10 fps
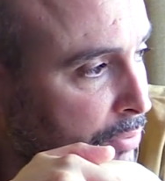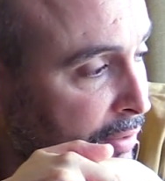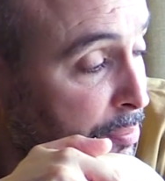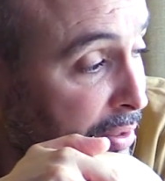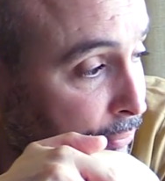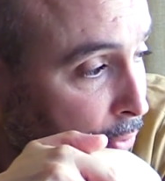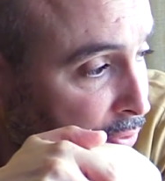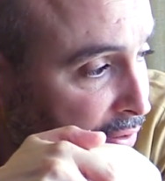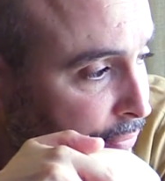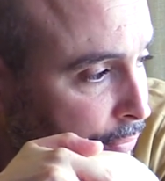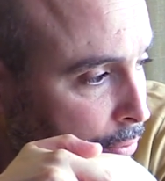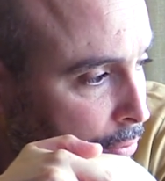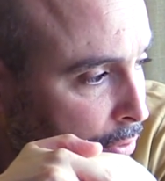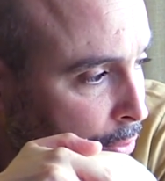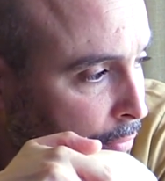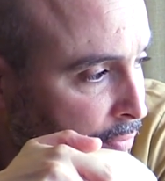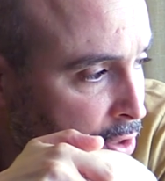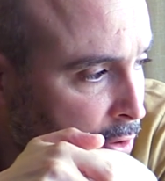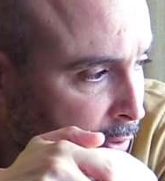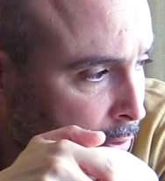have a big fondness for a lot of
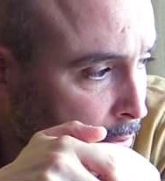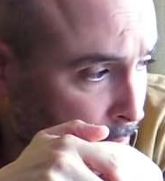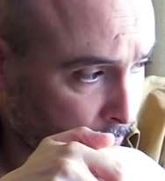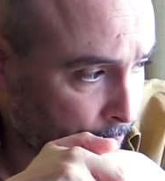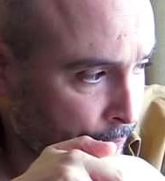Euro